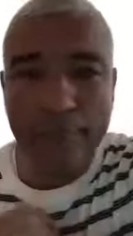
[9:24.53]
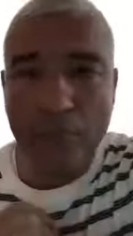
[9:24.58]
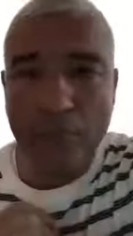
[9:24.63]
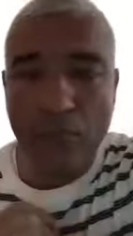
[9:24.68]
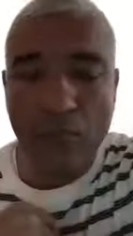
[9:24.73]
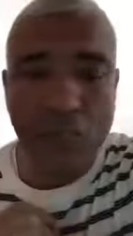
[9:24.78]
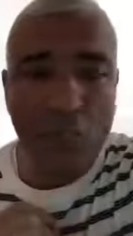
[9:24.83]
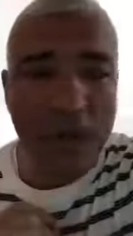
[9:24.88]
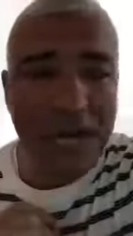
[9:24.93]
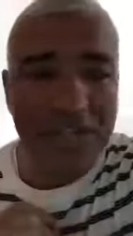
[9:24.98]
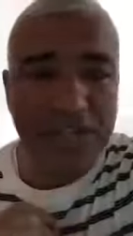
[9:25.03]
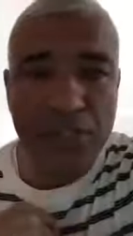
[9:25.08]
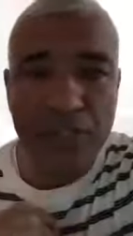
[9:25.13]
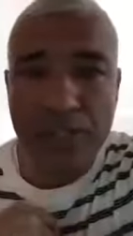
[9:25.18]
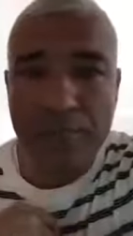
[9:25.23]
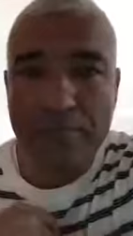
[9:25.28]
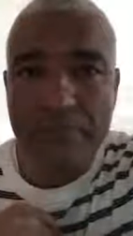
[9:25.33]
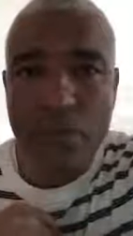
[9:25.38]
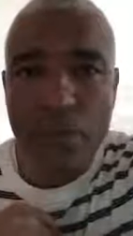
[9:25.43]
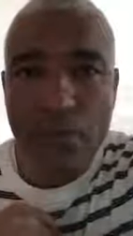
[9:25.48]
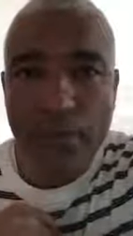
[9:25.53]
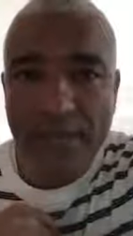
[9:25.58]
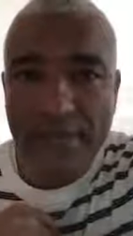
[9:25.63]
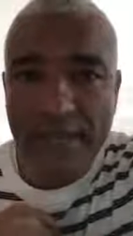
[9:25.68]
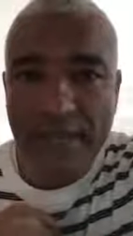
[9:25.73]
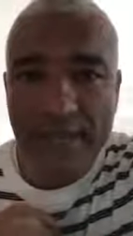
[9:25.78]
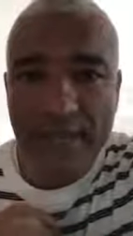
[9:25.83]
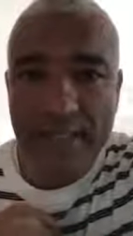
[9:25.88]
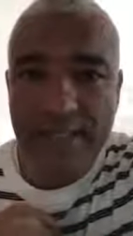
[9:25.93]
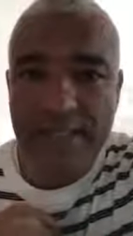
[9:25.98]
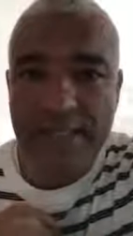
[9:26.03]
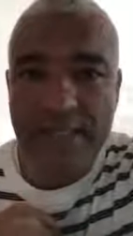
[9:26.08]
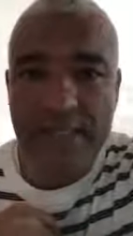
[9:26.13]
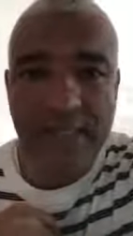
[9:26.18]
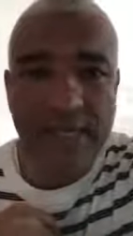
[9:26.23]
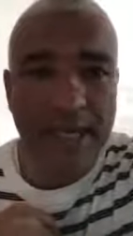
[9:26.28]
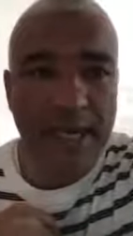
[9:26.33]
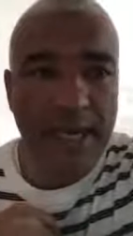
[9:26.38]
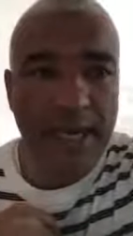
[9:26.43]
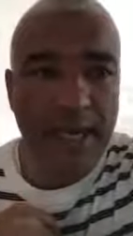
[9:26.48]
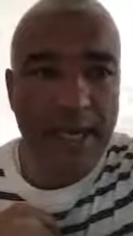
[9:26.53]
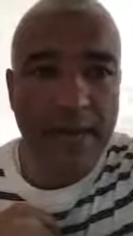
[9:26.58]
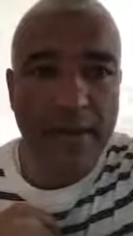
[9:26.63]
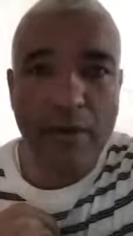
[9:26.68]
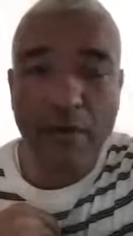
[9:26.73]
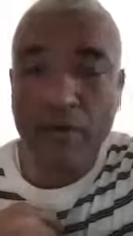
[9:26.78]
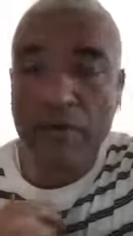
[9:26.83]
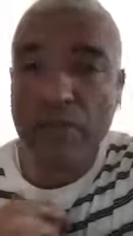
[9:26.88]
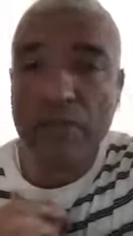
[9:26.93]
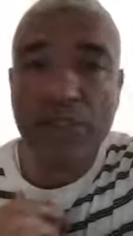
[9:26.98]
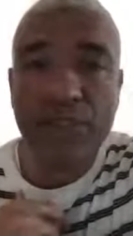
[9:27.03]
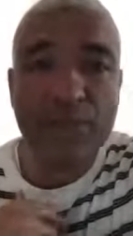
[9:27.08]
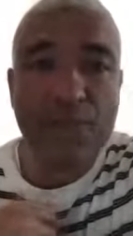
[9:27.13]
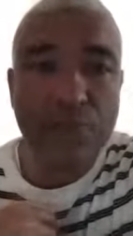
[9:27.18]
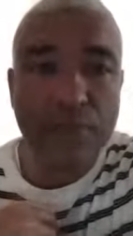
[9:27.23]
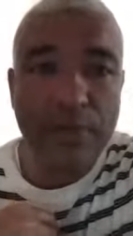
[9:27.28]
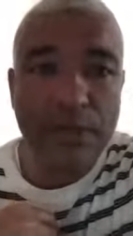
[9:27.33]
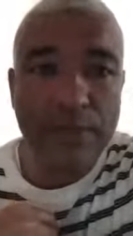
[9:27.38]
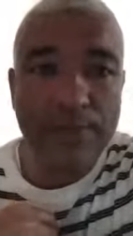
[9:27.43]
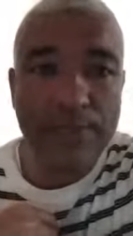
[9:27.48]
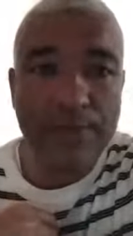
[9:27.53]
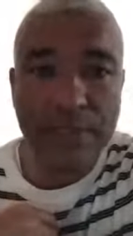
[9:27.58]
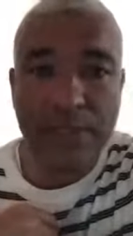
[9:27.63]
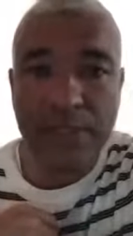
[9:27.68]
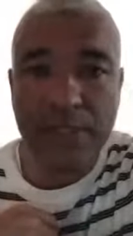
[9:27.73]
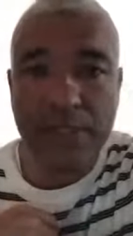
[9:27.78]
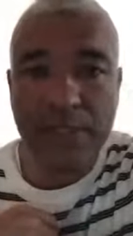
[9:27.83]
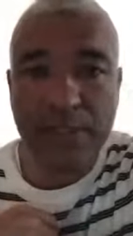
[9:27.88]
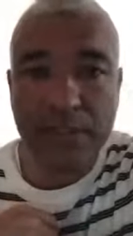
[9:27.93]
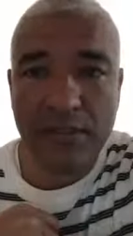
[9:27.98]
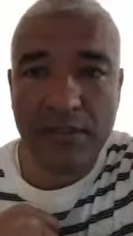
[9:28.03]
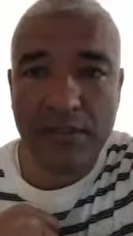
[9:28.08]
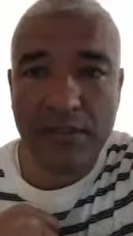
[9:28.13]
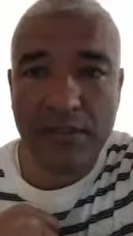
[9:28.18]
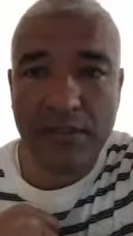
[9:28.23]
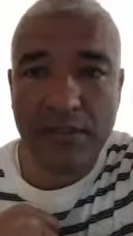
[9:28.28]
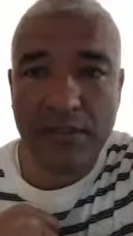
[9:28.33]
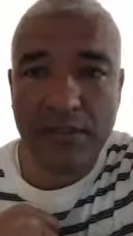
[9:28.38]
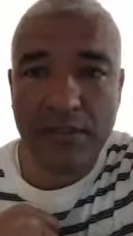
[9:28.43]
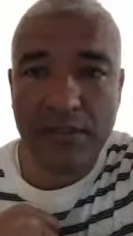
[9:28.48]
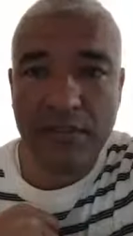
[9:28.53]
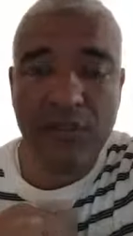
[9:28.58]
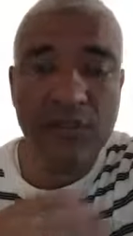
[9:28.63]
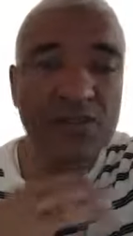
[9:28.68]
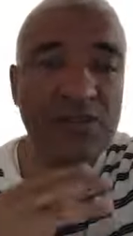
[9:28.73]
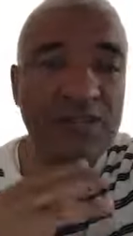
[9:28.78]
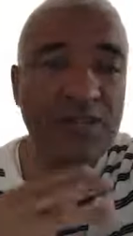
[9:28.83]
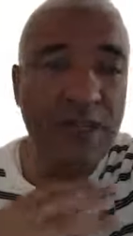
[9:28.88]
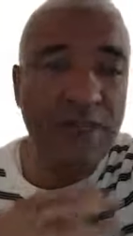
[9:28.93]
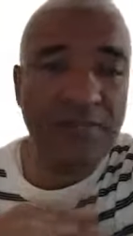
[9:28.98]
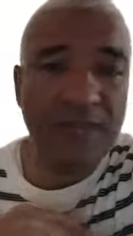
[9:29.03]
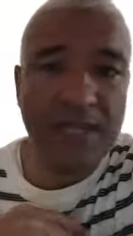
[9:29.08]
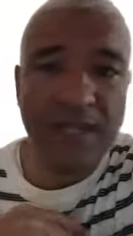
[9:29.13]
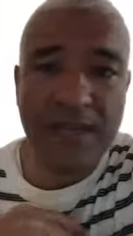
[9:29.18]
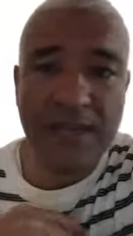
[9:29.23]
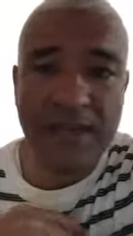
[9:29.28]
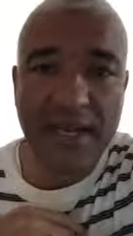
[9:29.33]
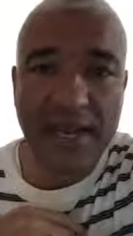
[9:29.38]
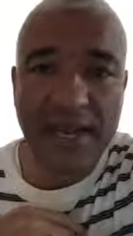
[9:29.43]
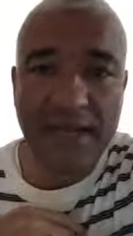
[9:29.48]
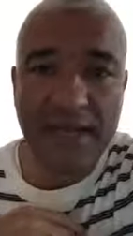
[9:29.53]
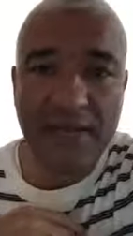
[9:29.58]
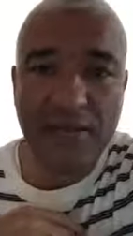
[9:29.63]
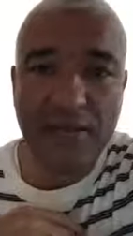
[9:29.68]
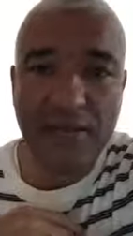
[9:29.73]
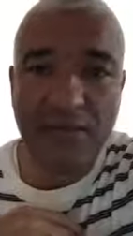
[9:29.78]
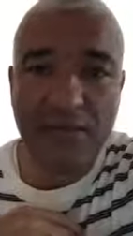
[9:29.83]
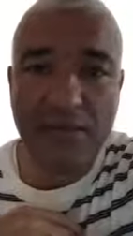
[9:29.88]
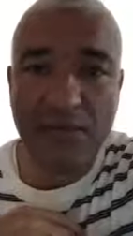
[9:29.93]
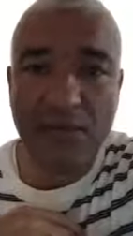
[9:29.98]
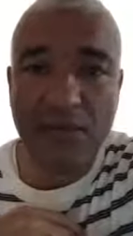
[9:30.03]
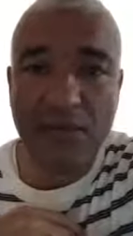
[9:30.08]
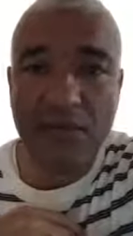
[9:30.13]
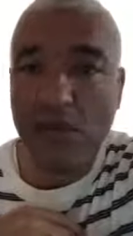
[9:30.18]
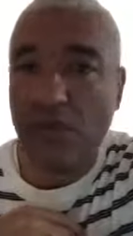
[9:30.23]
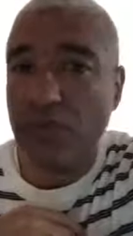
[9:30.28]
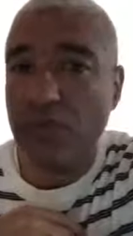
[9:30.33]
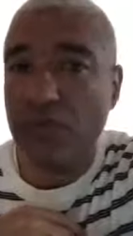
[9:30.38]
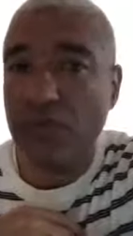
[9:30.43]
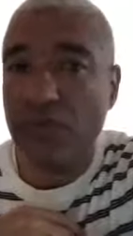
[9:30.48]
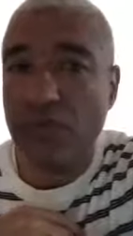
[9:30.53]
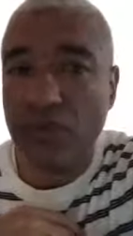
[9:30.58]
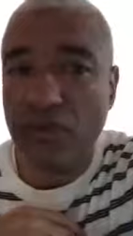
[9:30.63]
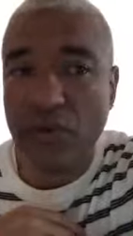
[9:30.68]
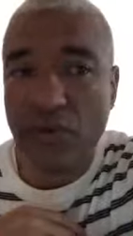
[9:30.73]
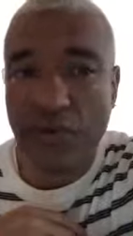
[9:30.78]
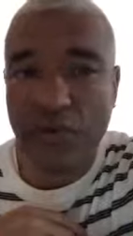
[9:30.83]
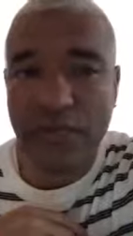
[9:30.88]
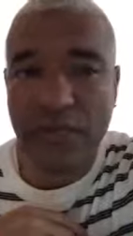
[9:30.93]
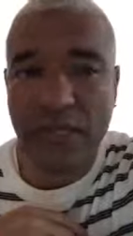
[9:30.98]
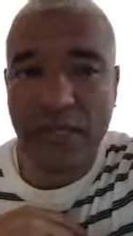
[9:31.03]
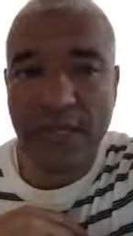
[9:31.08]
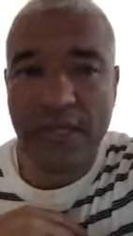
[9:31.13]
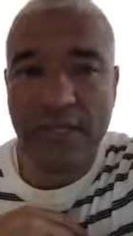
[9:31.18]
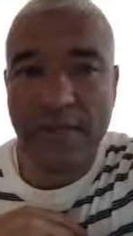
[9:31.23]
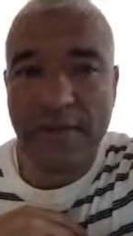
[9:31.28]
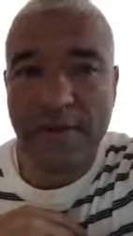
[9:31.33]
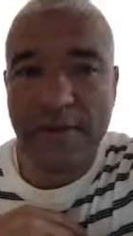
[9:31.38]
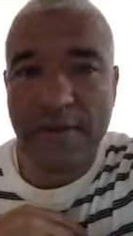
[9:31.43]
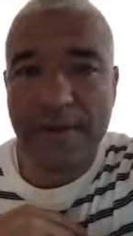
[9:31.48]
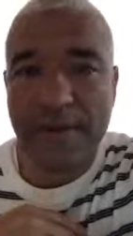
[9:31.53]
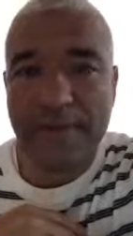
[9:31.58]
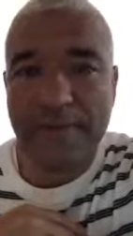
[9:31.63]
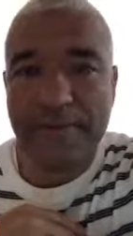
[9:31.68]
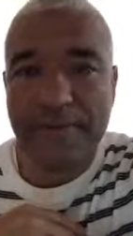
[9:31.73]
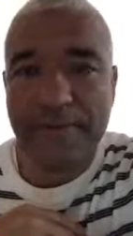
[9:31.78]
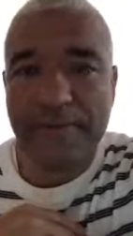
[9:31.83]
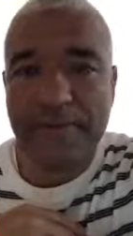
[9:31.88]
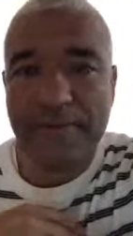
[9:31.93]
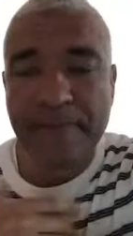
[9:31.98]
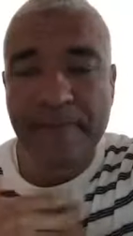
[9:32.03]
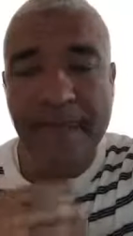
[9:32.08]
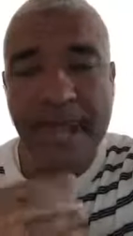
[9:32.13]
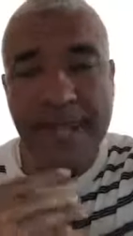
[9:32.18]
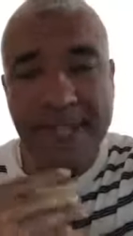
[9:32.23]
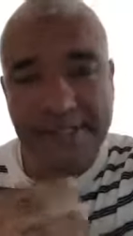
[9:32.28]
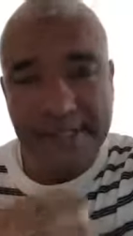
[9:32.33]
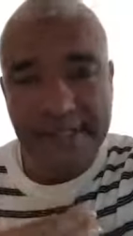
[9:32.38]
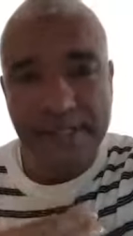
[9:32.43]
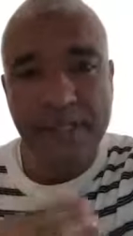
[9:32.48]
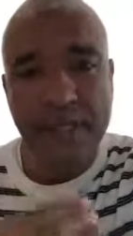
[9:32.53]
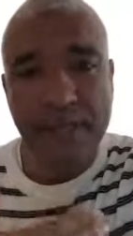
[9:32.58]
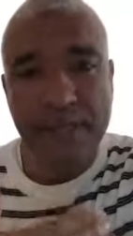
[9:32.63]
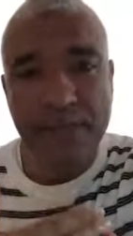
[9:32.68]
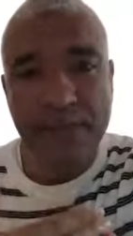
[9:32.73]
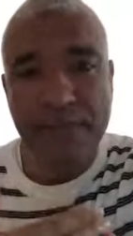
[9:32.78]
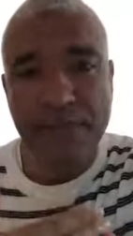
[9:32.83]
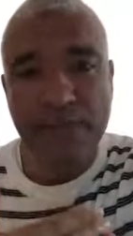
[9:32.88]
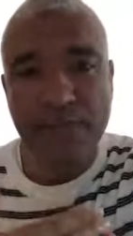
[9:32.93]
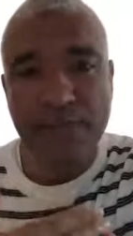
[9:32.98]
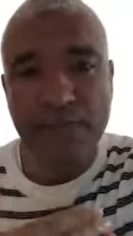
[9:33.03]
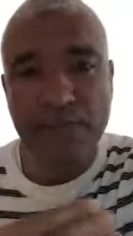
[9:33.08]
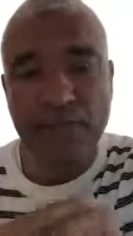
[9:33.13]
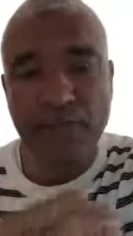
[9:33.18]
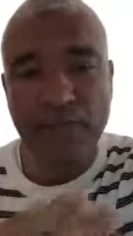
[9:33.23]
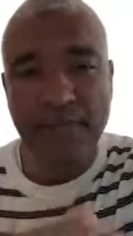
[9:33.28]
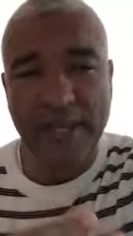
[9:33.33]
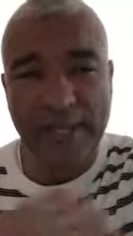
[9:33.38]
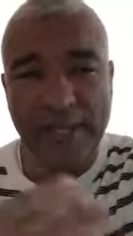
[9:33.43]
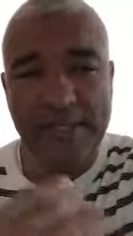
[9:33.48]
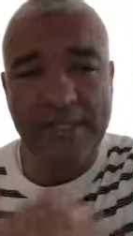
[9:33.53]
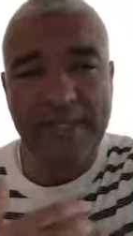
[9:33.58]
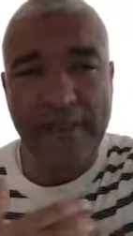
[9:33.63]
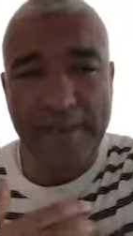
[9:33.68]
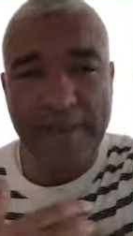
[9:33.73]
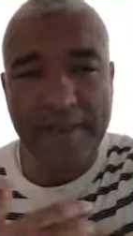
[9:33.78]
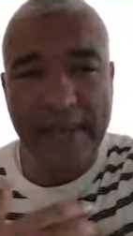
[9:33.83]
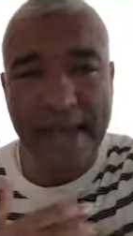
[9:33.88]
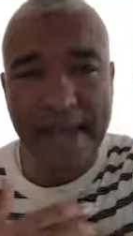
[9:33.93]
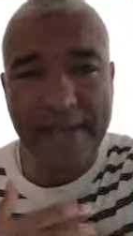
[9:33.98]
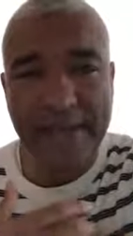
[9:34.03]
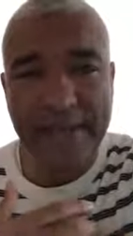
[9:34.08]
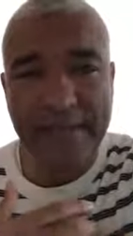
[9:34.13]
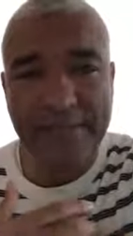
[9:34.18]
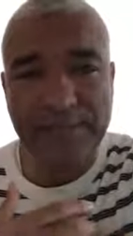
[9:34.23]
watch some movies, uh, or just read a book. Do something that you you don't do normally. It's good to take a step back